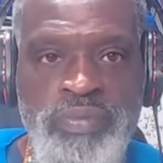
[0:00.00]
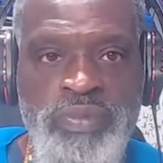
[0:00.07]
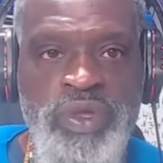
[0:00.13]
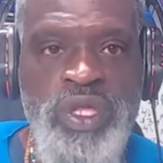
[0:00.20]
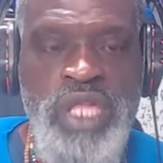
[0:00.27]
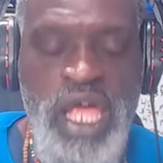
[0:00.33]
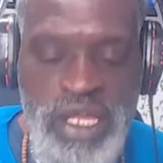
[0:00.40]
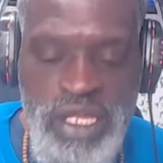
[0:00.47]

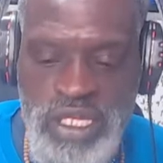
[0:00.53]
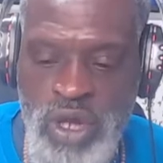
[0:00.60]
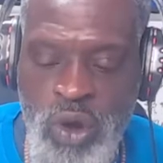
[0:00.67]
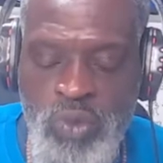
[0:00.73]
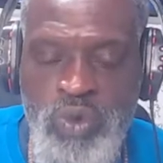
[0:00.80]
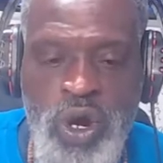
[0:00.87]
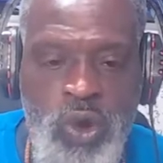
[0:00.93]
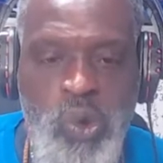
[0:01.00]
that don't
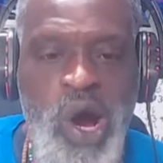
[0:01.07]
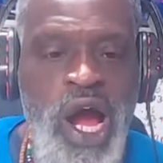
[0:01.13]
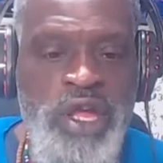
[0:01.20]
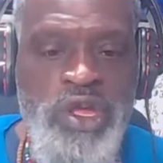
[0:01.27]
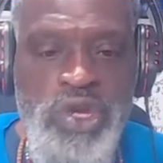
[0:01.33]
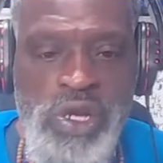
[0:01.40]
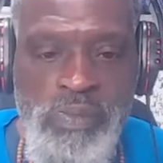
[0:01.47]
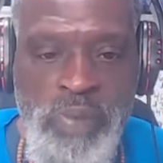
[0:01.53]
require
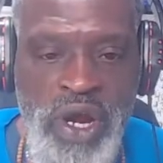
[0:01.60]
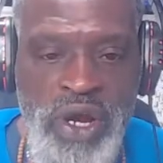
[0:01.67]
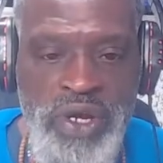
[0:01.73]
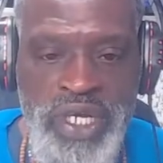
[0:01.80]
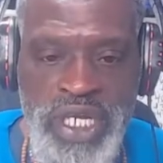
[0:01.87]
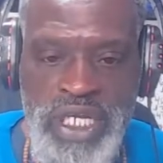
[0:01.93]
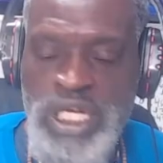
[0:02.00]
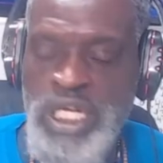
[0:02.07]
you to burn
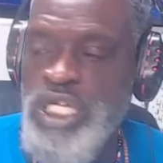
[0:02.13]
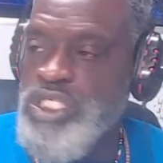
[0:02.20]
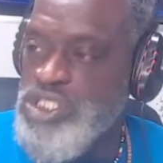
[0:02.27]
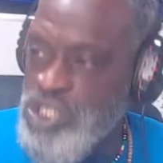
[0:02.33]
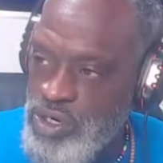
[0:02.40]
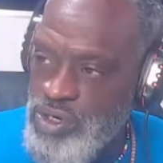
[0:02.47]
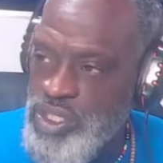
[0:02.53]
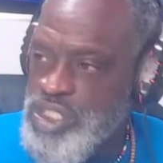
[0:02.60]
it
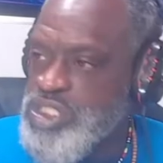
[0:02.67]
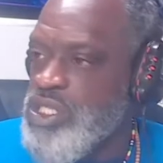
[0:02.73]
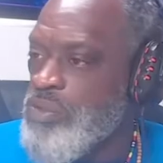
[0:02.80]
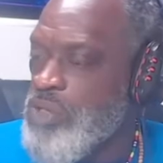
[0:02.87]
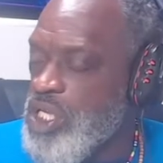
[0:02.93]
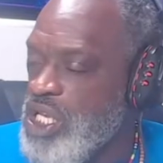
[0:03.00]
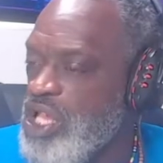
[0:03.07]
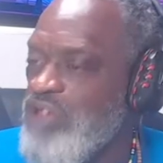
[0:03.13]
turn to
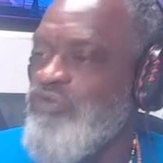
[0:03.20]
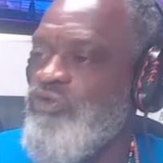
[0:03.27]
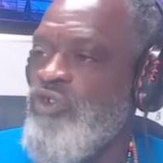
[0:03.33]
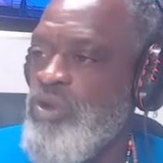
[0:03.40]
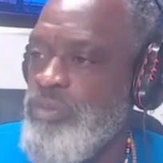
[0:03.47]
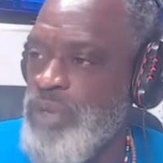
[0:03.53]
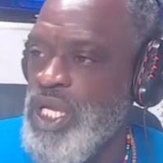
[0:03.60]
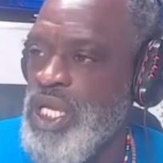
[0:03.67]
something else for a
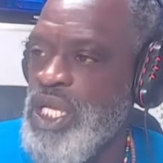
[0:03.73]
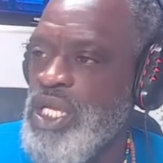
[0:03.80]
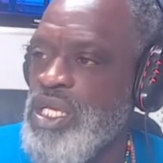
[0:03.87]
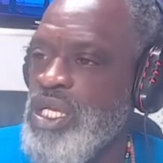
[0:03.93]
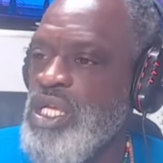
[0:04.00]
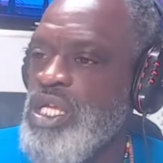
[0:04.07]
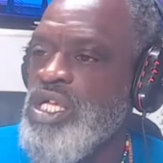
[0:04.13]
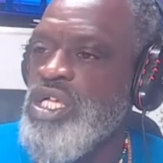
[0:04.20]
minute
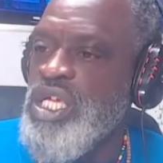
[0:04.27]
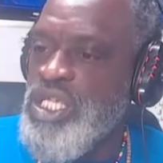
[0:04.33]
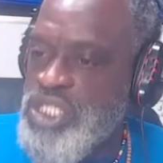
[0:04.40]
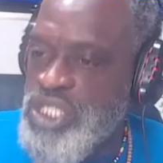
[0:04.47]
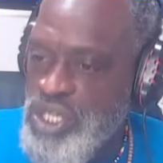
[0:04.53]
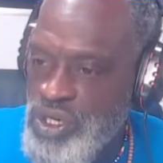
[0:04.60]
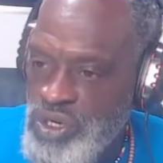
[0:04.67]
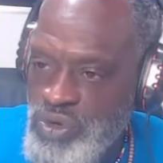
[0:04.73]

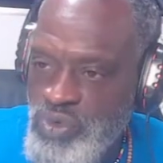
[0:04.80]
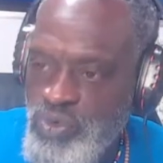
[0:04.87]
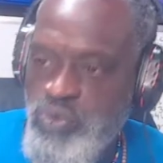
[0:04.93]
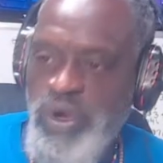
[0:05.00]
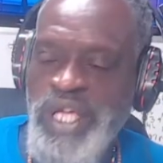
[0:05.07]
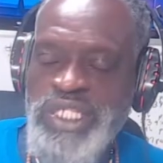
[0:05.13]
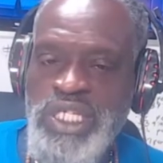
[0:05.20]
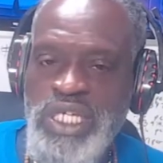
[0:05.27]
until you
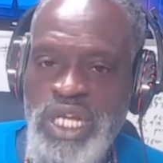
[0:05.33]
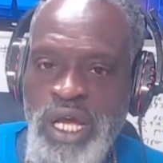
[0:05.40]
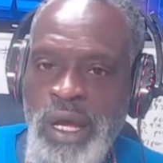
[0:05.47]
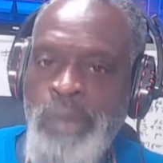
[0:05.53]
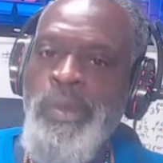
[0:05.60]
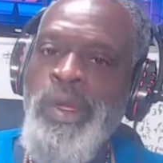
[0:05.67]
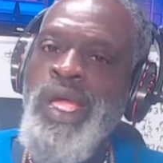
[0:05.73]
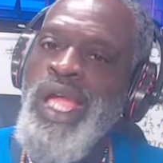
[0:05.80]
rest it
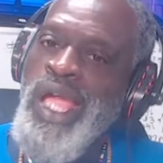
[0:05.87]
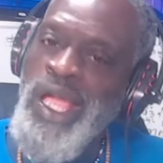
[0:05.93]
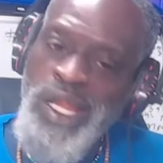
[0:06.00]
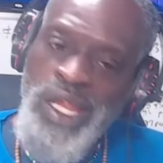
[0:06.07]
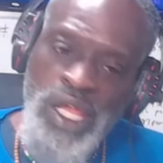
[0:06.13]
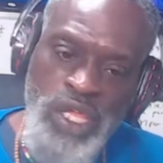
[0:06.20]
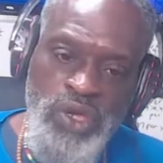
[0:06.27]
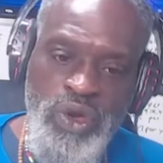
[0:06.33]
up and
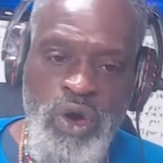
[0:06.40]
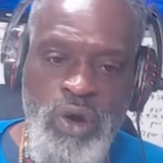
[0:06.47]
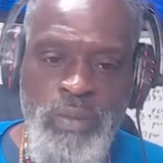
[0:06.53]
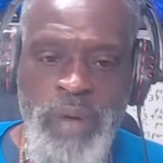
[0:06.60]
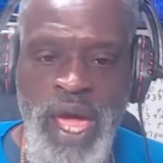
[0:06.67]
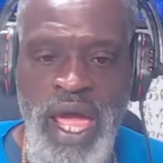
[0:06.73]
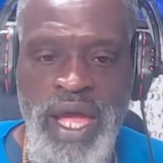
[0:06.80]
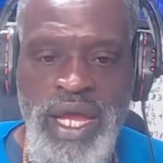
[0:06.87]
then you go
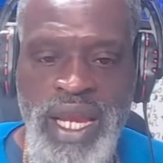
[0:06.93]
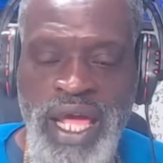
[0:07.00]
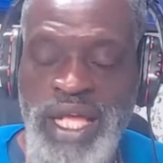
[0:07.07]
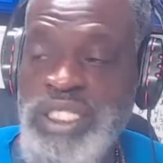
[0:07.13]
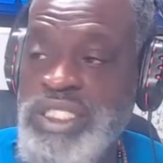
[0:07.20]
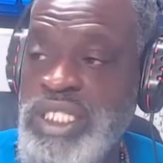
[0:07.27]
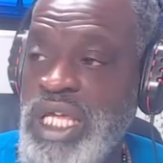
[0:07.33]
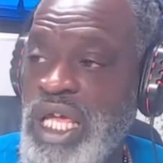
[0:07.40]
back like i
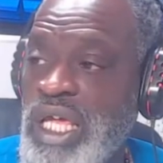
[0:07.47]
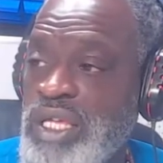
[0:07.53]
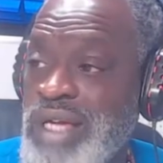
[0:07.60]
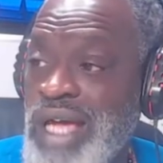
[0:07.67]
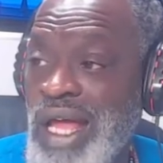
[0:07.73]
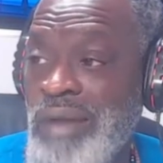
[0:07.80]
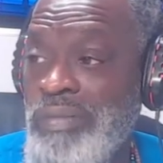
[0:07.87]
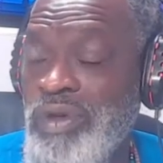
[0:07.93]
said you
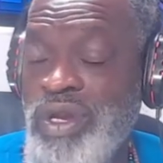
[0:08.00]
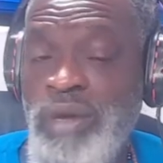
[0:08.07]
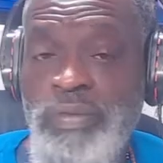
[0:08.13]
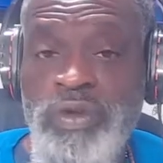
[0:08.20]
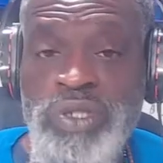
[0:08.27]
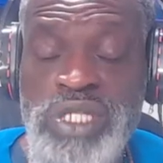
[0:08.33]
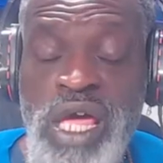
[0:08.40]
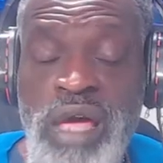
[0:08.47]
got to build up your
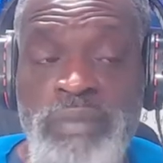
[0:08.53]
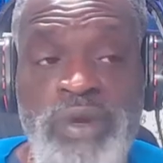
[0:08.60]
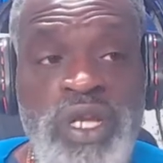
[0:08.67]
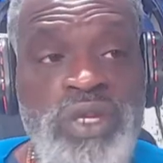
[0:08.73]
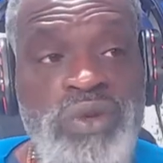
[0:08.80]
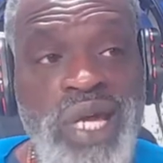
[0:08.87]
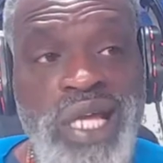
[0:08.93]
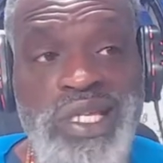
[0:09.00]
stamina you
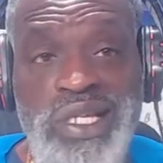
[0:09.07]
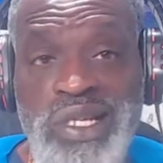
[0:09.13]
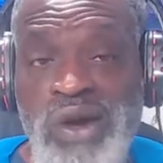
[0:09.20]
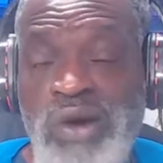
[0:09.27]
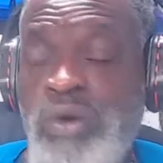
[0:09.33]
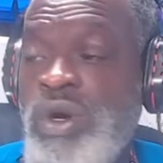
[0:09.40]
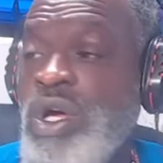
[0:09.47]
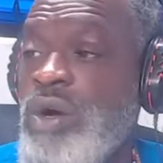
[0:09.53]
got to
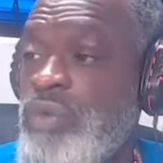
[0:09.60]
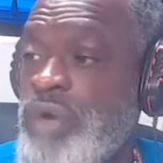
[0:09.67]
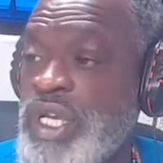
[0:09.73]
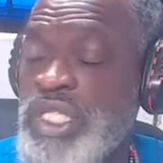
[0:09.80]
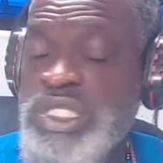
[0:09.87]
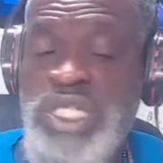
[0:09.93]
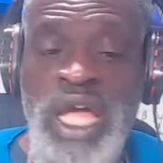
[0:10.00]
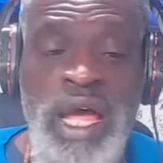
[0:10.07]
know when
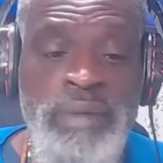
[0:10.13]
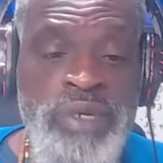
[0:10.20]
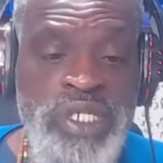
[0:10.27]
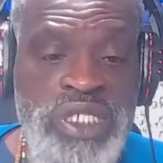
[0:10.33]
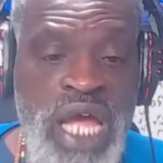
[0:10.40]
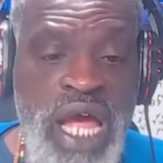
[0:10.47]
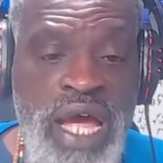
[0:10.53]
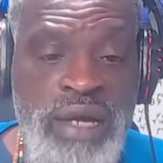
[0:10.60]
it's time to
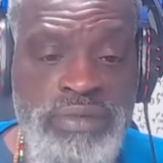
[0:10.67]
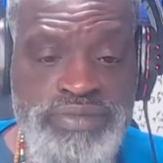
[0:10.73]
stop